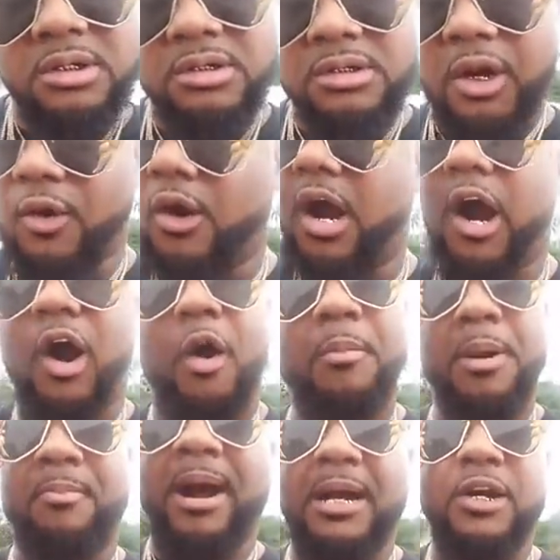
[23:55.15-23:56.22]
Don't call
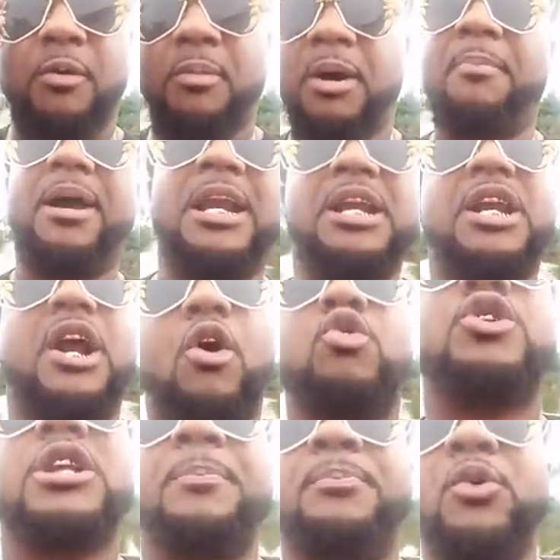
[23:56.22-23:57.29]
me about no more. Better go
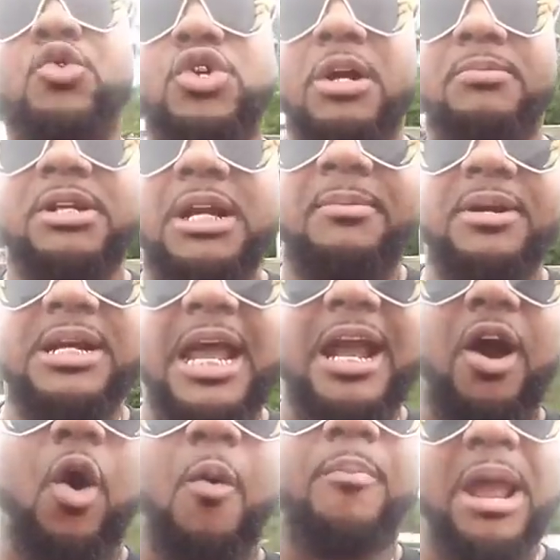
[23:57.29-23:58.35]
sip you some Similac,
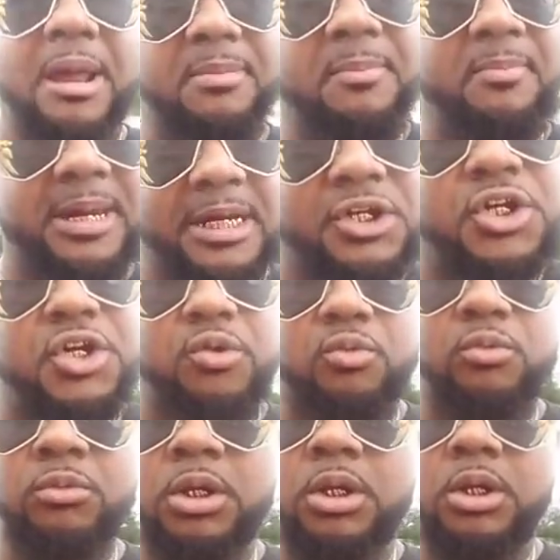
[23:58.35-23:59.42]
old baby, bitch, you.
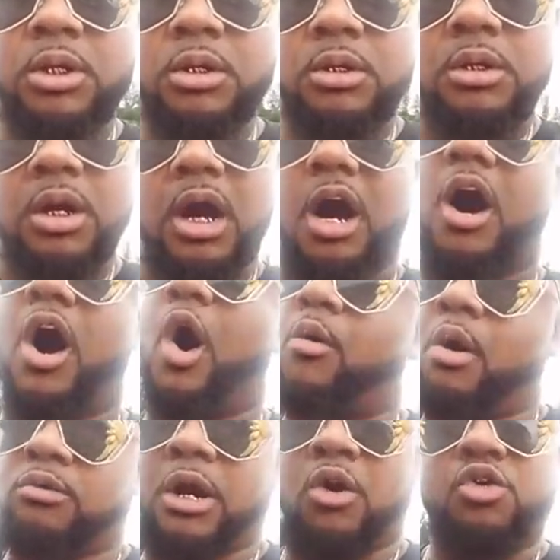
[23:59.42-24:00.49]
I
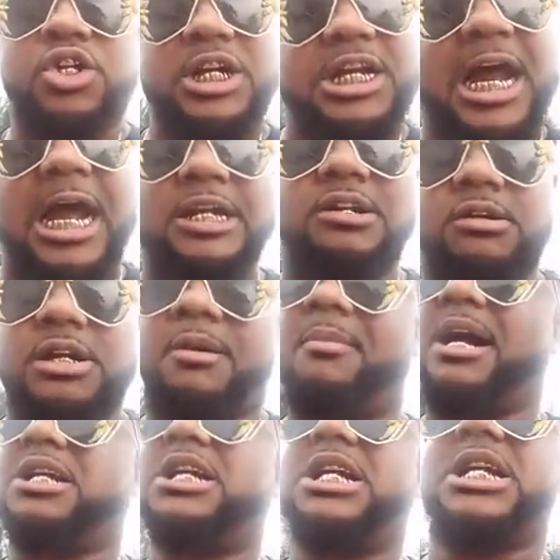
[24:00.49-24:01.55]
don't want no shit out you. Talking
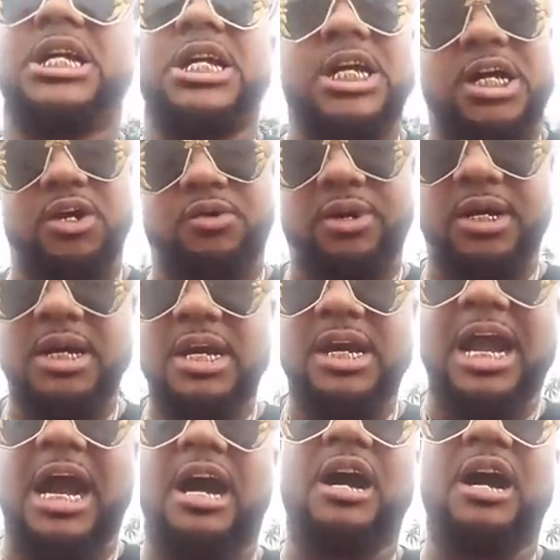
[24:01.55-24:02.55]
about she hungry. Got